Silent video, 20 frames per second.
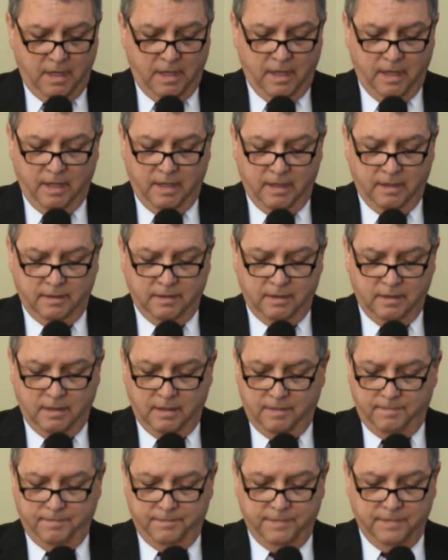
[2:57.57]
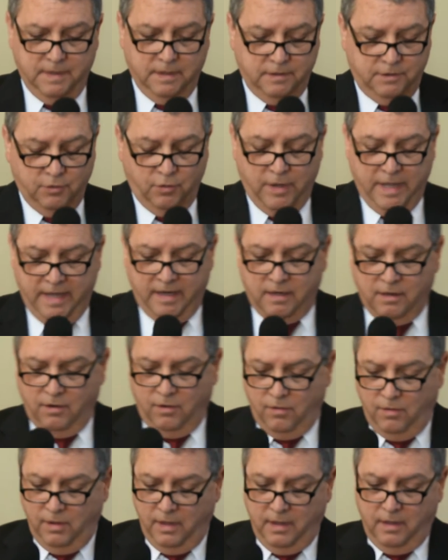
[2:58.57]
and to
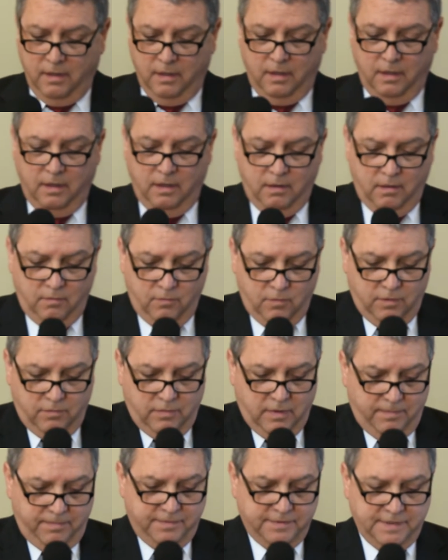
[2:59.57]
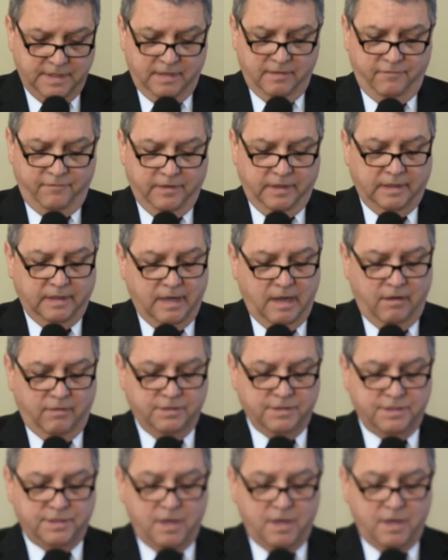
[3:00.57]
echo what Representative Finkenauer has